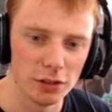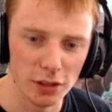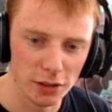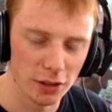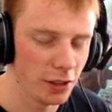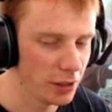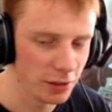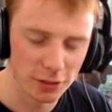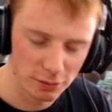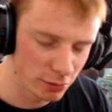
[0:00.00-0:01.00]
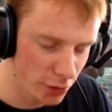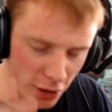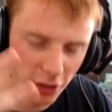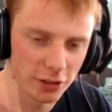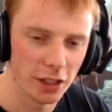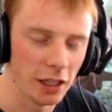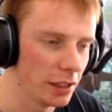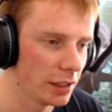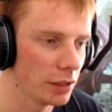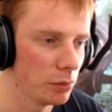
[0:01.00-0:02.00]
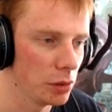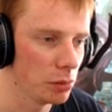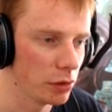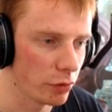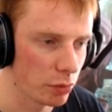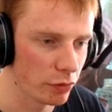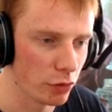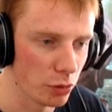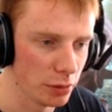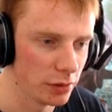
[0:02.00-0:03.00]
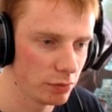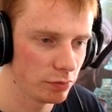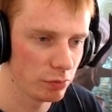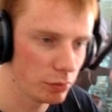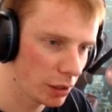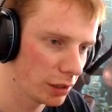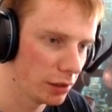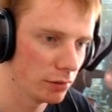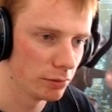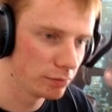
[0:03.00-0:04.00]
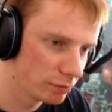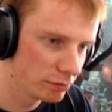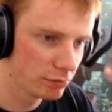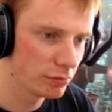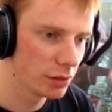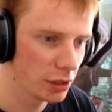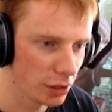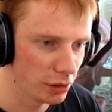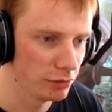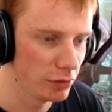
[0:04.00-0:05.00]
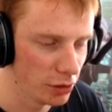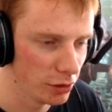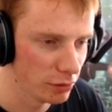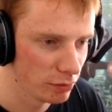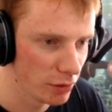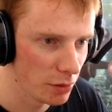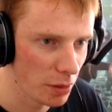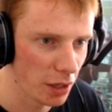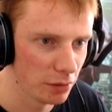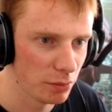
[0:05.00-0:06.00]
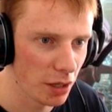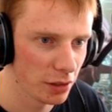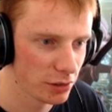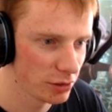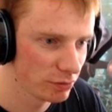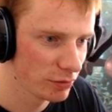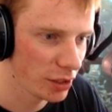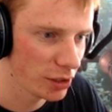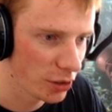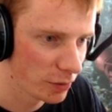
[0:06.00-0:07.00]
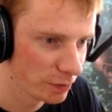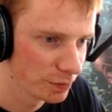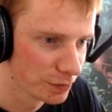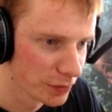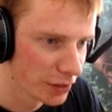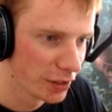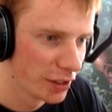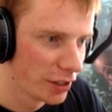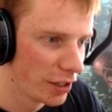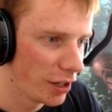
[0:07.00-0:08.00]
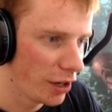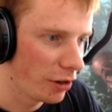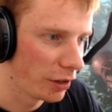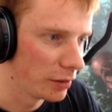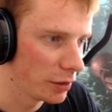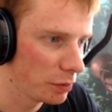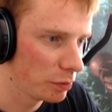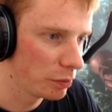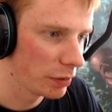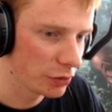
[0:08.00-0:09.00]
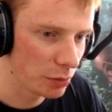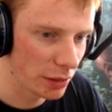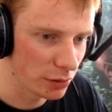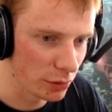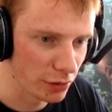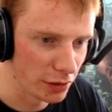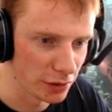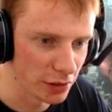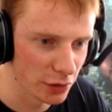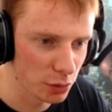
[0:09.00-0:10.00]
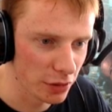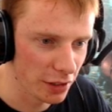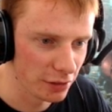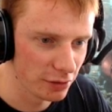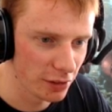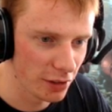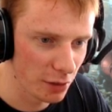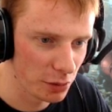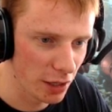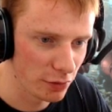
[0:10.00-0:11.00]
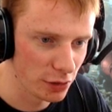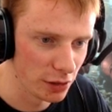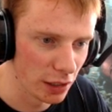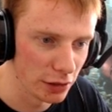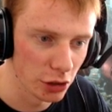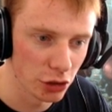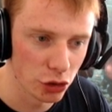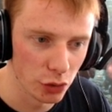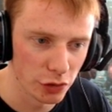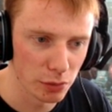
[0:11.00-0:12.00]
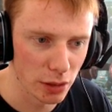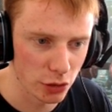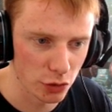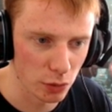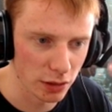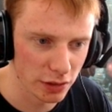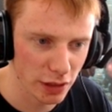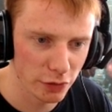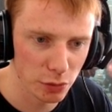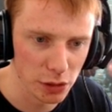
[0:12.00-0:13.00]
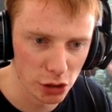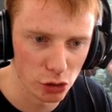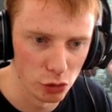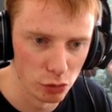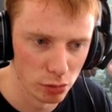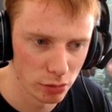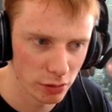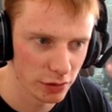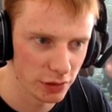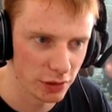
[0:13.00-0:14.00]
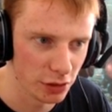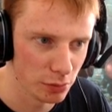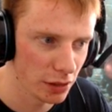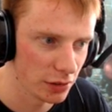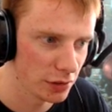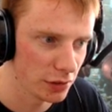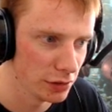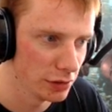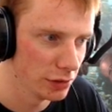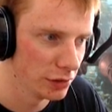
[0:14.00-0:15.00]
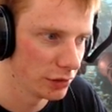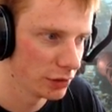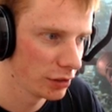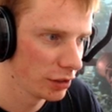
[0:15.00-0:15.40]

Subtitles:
It can be a bit of a performance kicking the bad parts. I don't know. All right, let's go back to our thing. So that's what that we have here. And you can choose your mesh as well. It doesn't have to be a cube. As you see, you can make it cylinders.